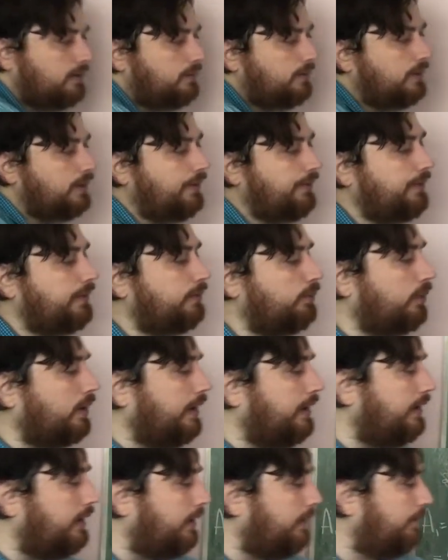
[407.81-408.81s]
well, the
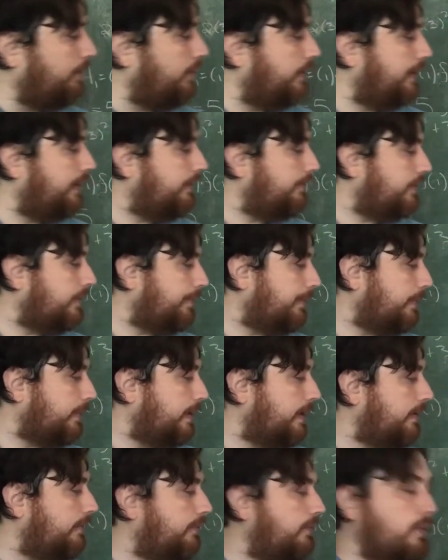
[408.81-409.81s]
right endpoint from
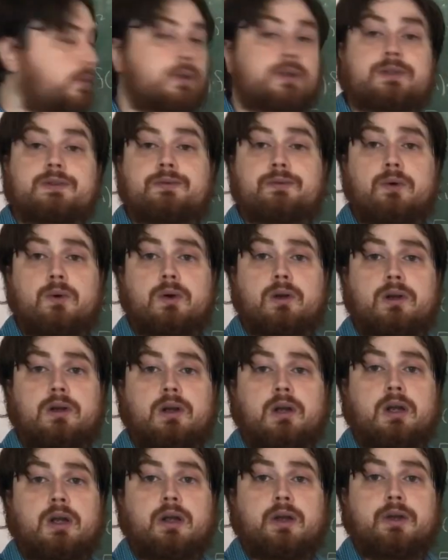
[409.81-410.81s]
3 to 4 is 4.
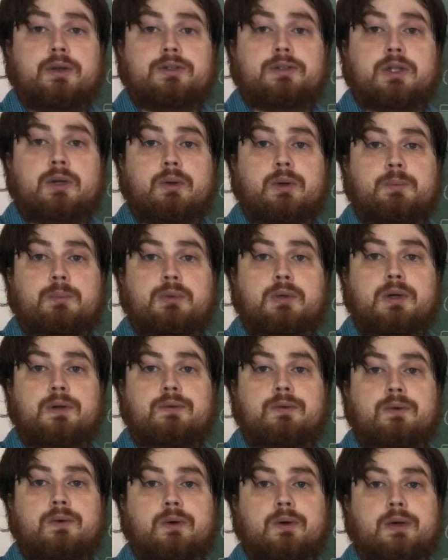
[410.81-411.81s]
So I would
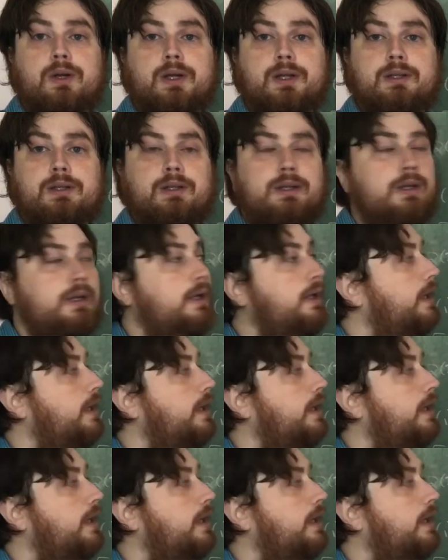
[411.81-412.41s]
plug 4 in.